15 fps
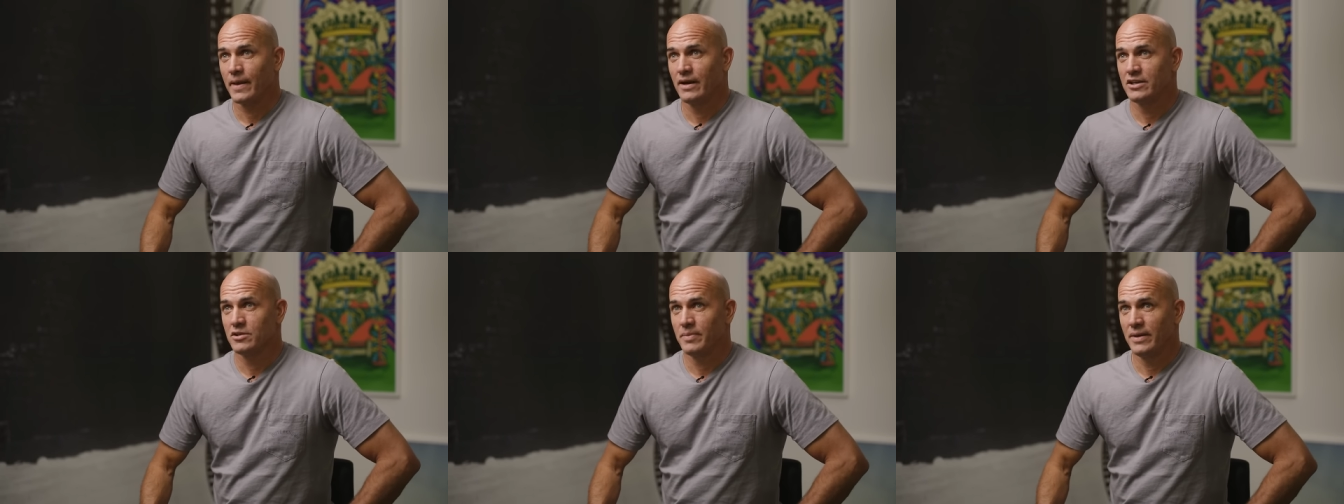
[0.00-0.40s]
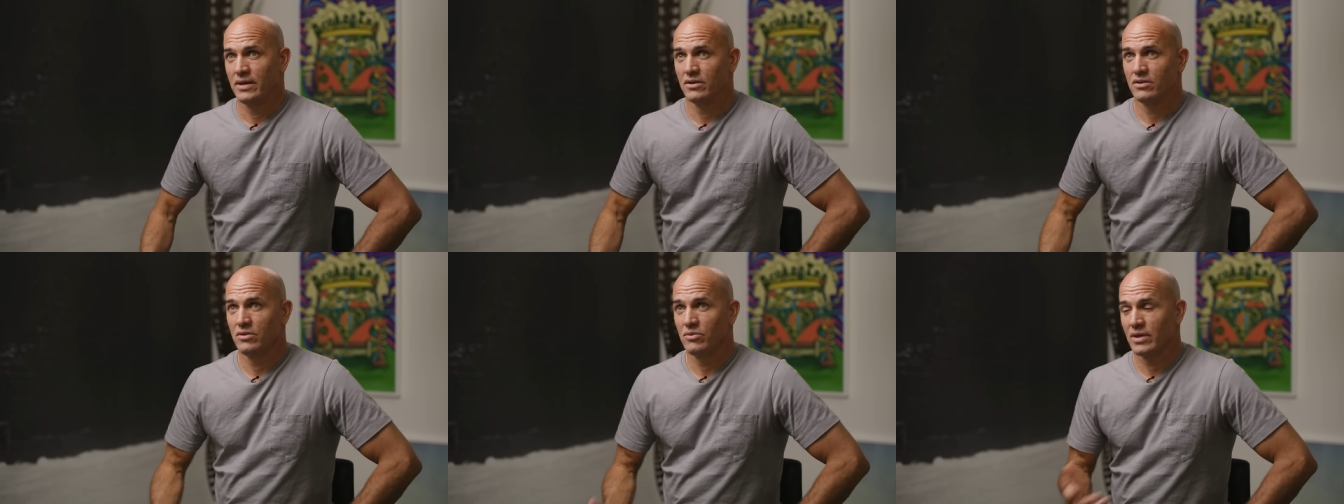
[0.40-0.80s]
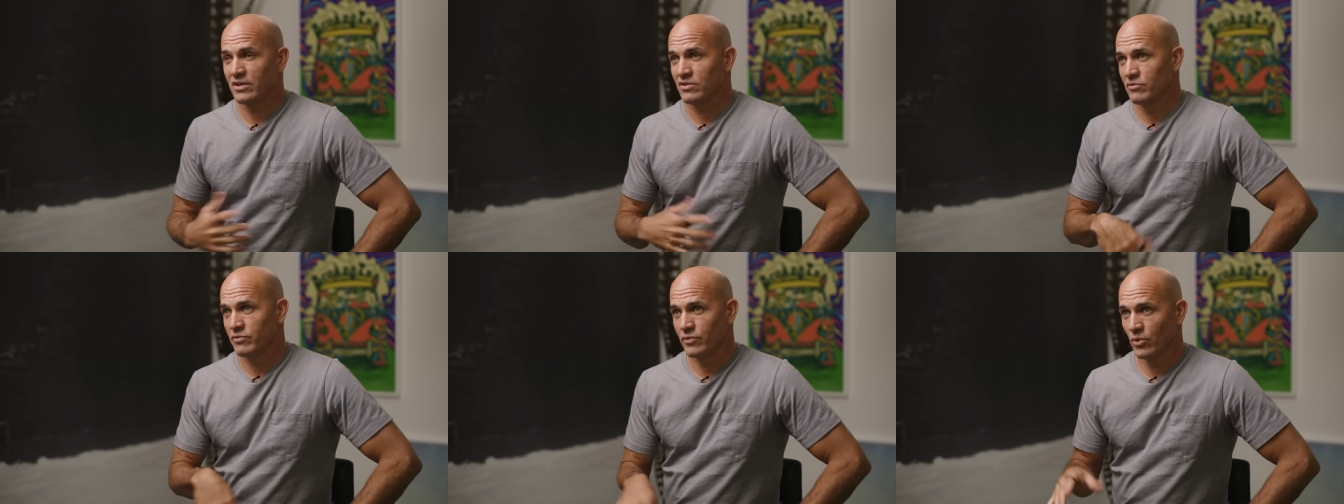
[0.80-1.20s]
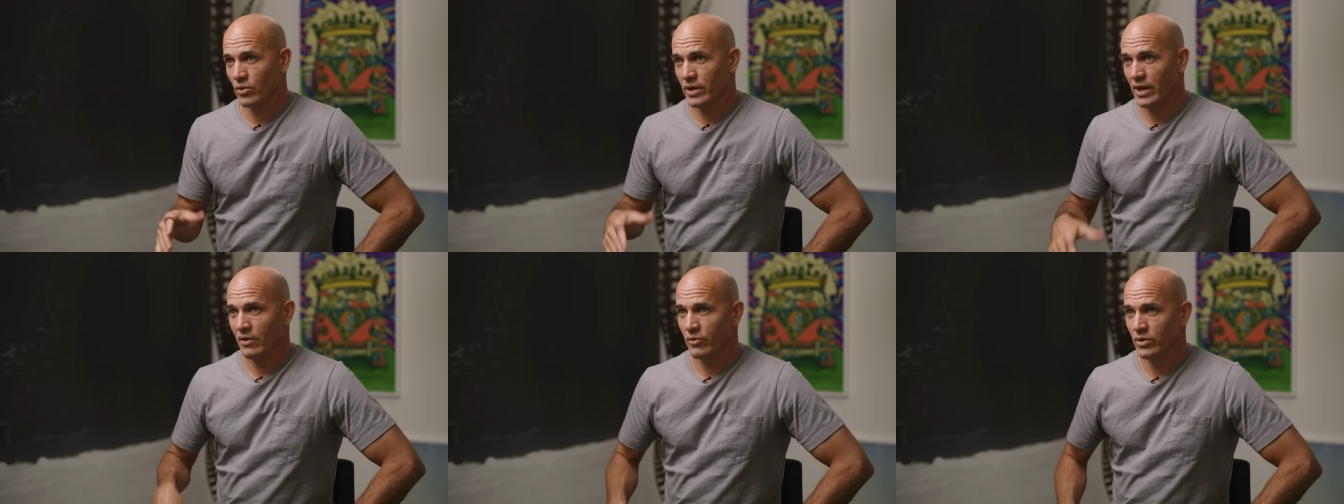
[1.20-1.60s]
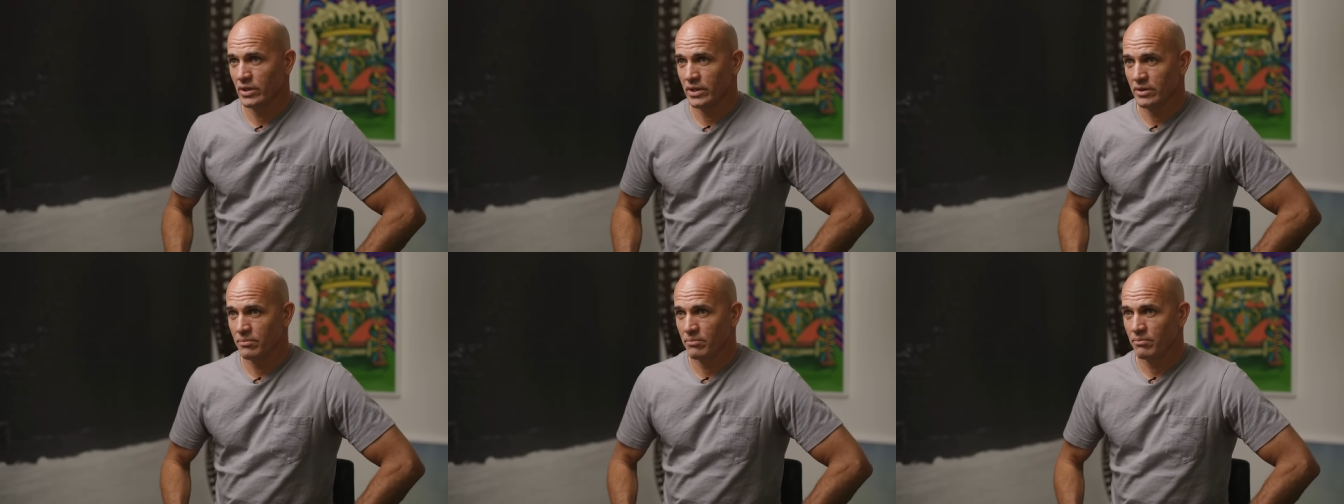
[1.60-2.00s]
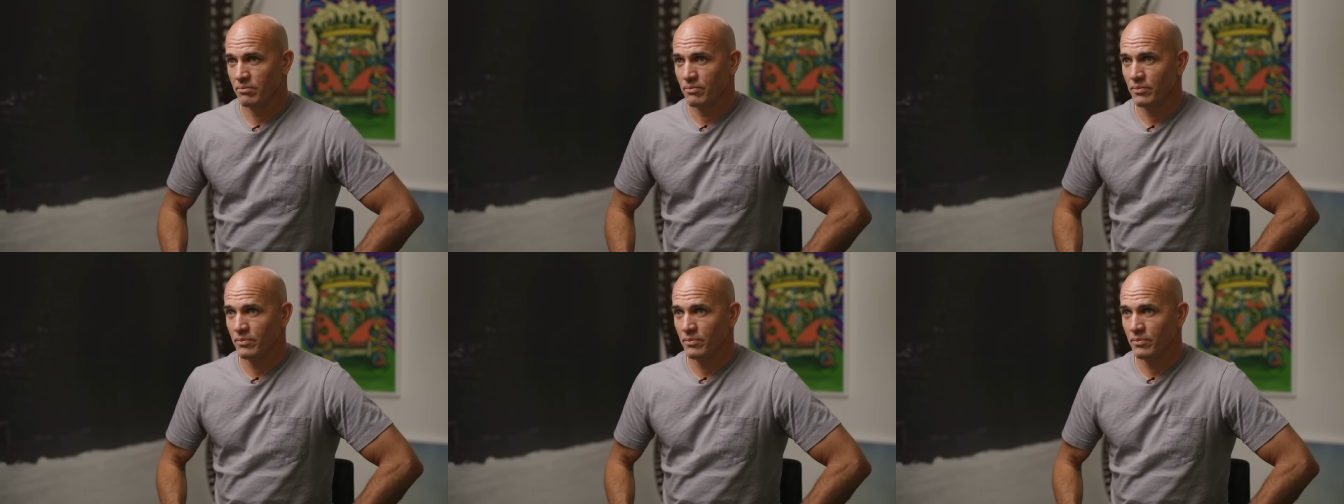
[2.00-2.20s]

I spent 2004 not really